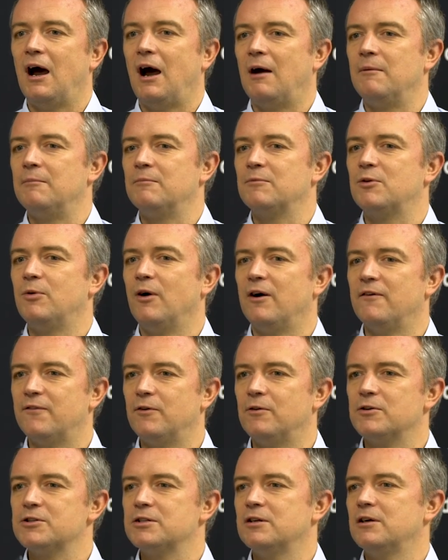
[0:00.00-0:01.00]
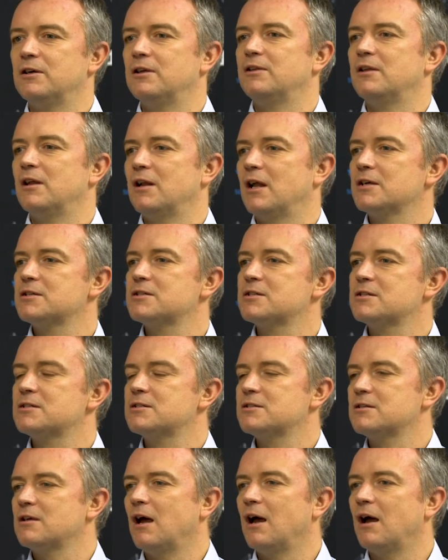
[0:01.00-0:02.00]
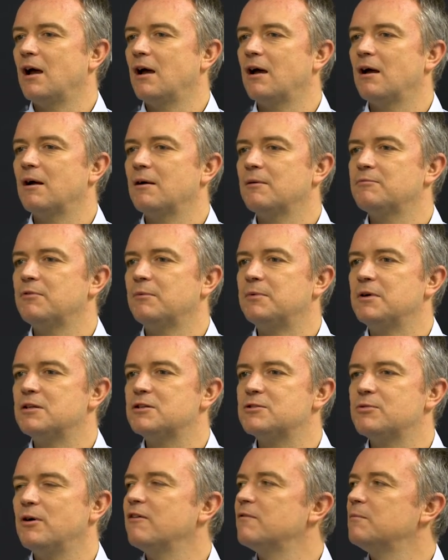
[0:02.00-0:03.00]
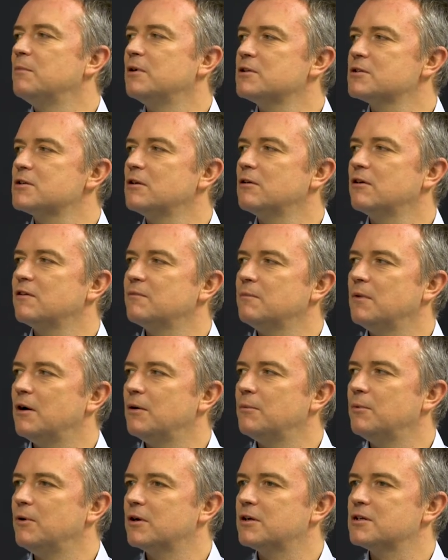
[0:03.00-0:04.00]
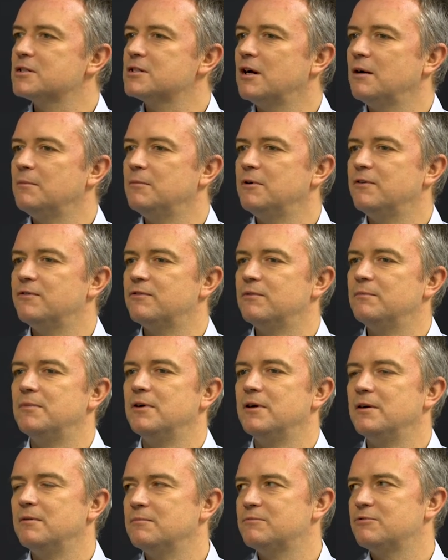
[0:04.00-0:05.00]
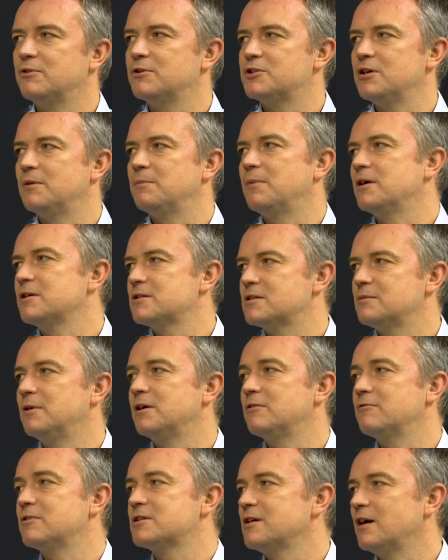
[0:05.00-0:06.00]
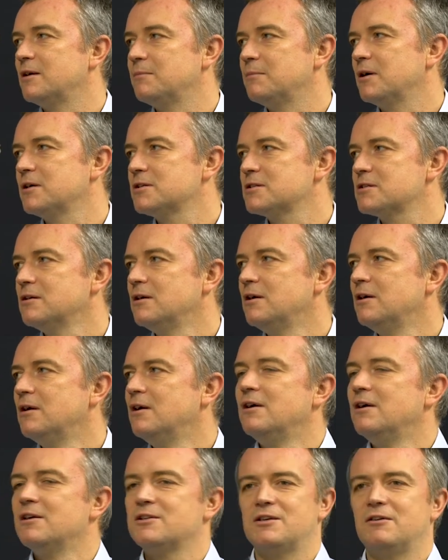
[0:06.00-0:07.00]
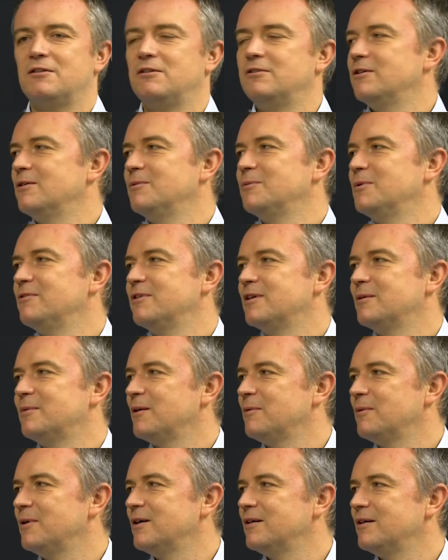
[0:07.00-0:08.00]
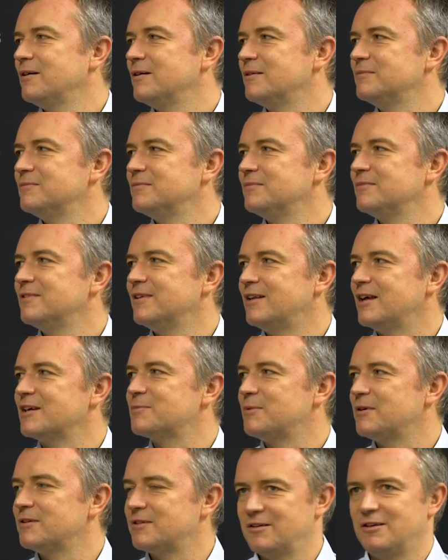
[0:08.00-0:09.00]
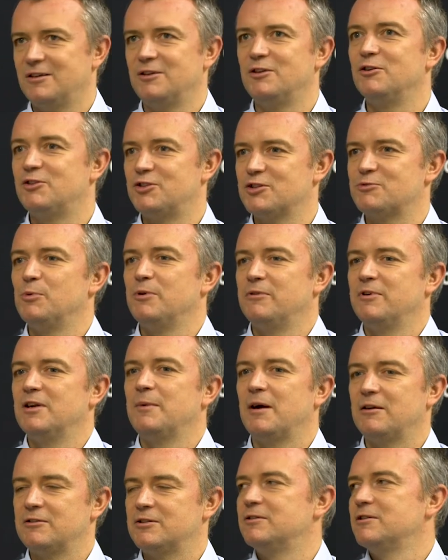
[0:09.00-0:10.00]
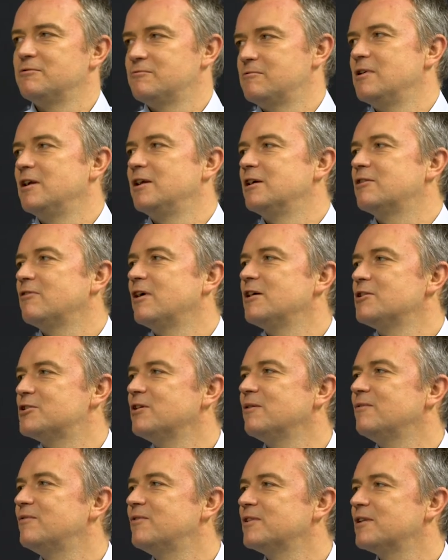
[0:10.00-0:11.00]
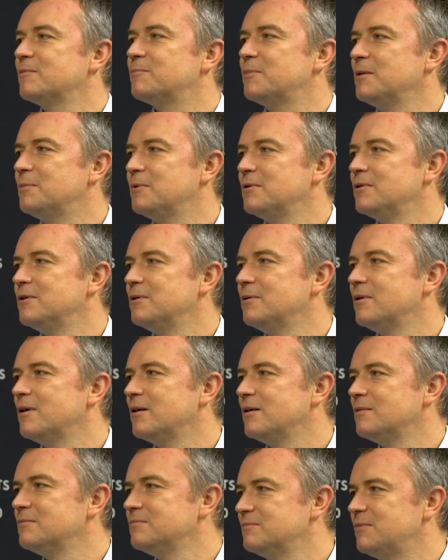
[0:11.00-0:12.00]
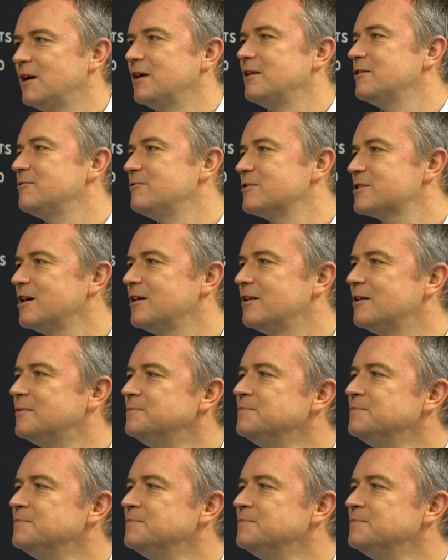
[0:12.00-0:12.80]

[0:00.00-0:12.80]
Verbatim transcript: I'm quite fortunate in the last probably 12 months, a lot of my work has now moved from being project-based to being retained-based. So you're not worrying about where the next check's coming from. You're just worrying about doing a really great job for the people who are paying the retainer.